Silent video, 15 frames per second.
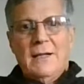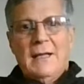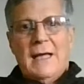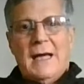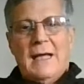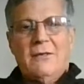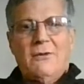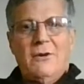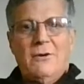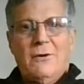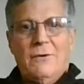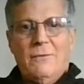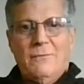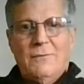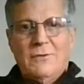
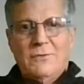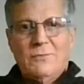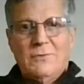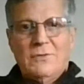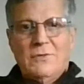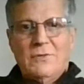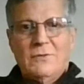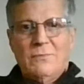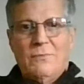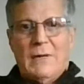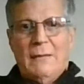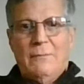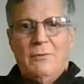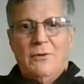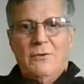catheter, which was
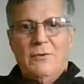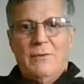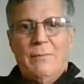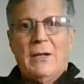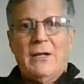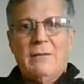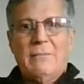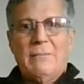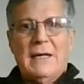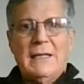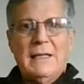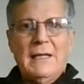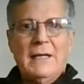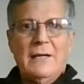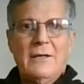right below the belly
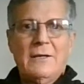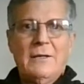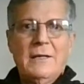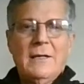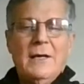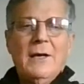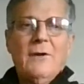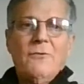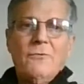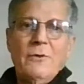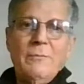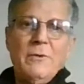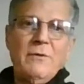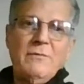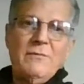button here,
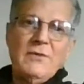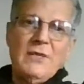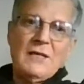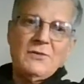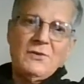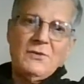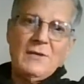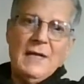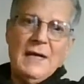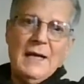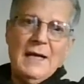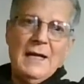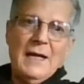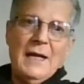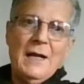removed
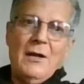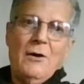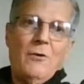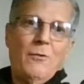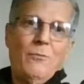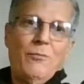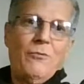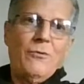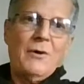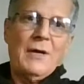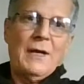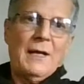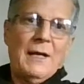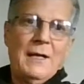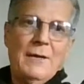yesterday. And oh
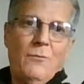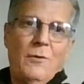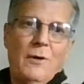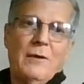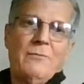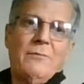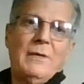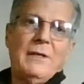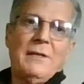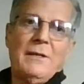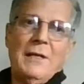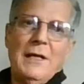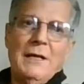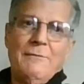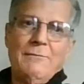boy, what a
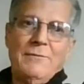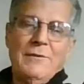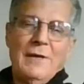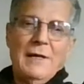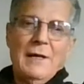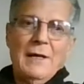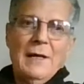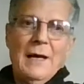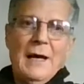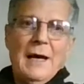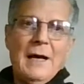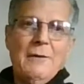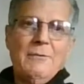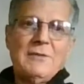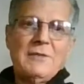relief.
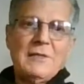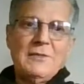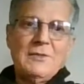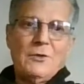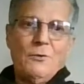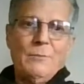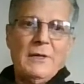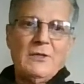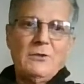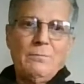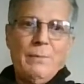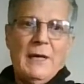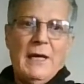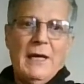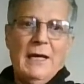I was in so
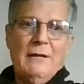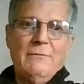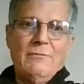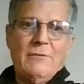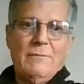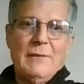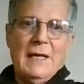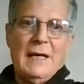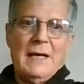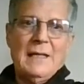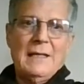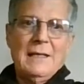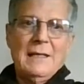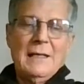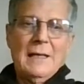much pain from
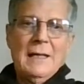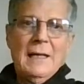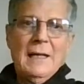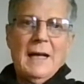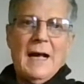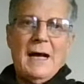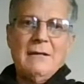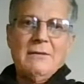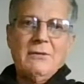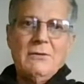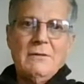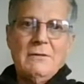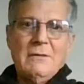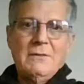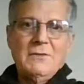that
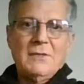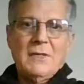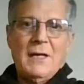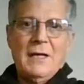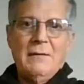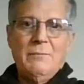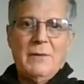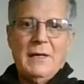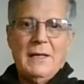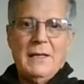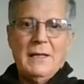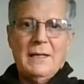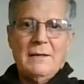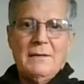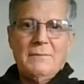catheter inside
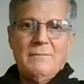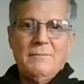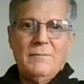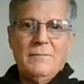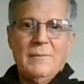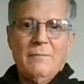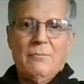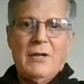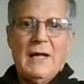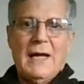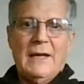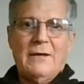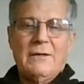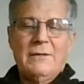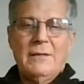my um,
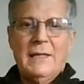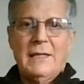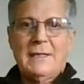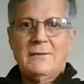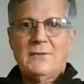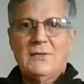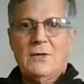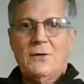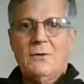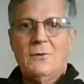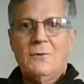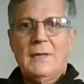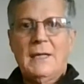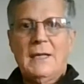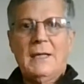bladder. And
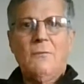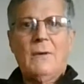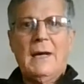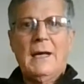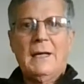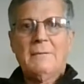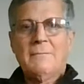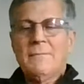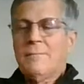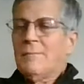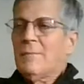so, anyway,